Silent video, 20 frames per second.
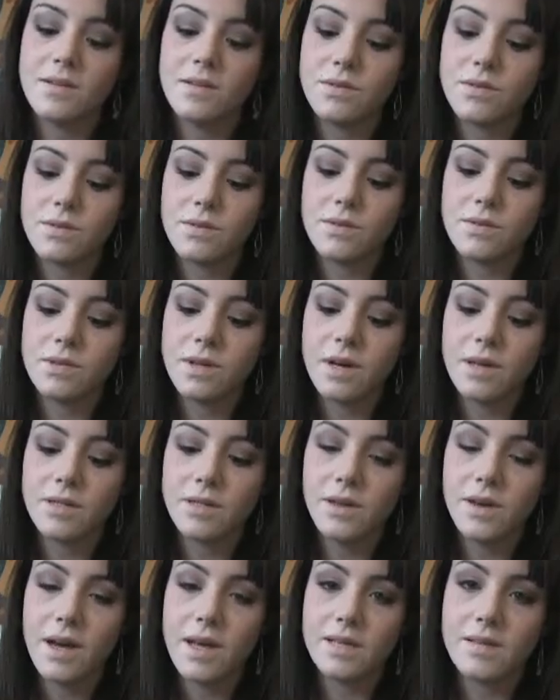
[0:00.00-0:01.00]
to talk
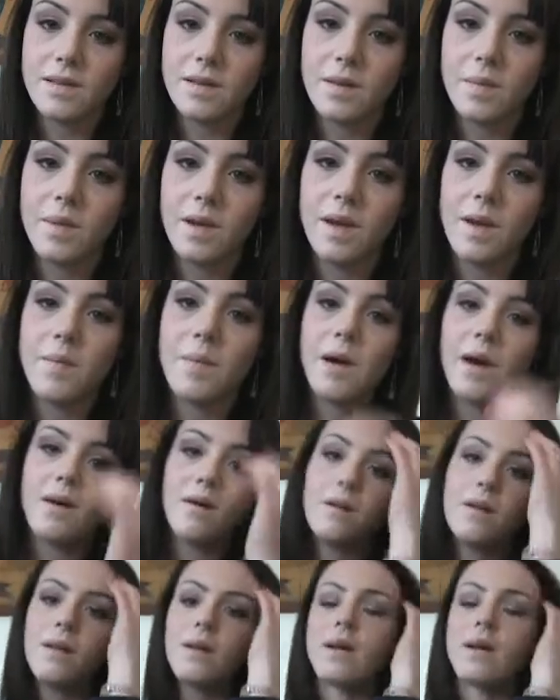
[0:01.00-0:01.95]
to you guys a little bit about